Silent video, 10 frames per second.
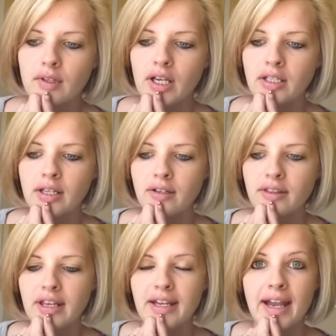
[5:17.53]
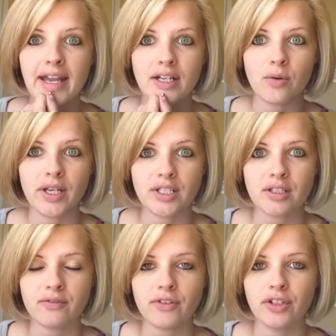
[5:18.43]
Another thing, I had a
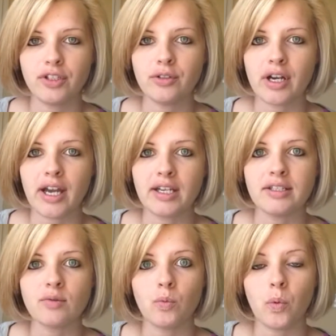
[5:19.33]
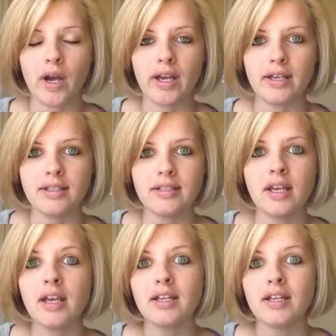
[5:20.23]
question for you guys was,